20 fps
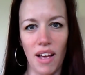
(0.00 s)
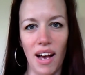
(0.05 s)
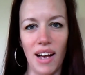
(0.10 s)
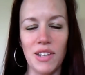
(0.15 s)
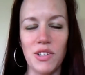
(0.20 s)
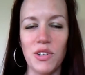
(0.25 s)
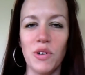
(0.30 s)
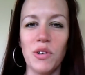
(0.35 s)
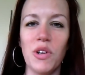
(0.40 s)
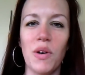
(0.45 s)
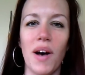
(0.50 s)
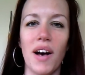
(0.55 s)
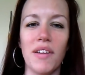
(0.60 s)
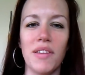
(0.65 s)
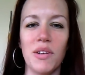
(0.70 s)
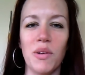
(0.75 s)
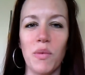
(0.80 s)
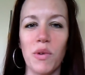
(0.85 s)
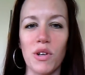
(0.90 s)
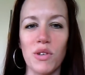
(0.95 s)
I don't know how
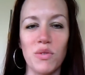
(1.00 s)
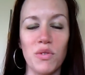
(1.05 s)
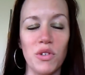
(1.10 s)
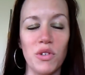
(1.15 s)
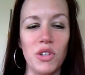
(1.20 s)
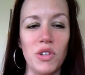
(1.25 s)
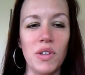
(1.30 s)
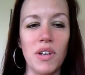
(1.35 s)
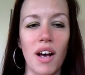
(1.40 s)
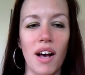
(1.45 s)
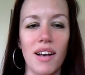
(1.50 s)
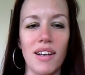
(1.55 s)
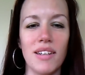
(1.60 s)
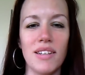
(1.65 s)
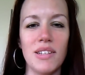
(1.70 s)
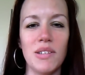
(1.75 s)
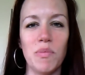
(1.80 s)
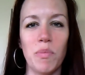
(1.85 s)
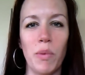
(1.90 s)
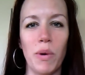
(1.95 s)
that works for you guys,